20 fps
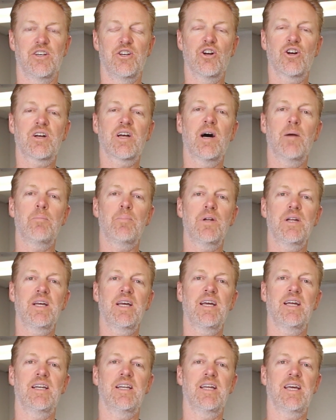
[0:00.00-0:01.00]
Your
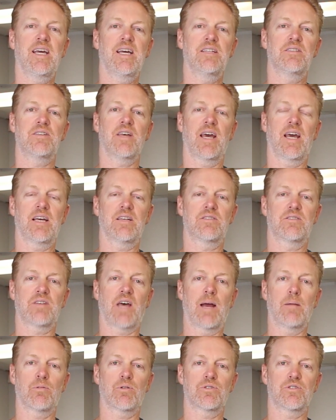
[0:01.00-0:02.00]
company needs a
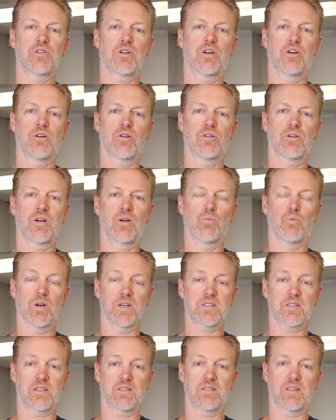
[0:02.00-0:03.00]
cybersecurity
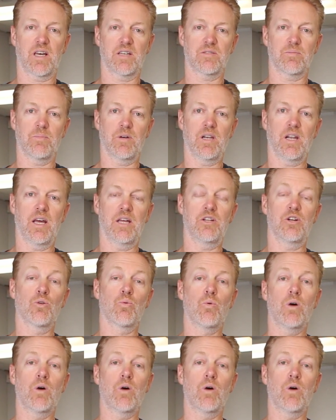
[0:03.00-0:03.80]
risk assessment, and you're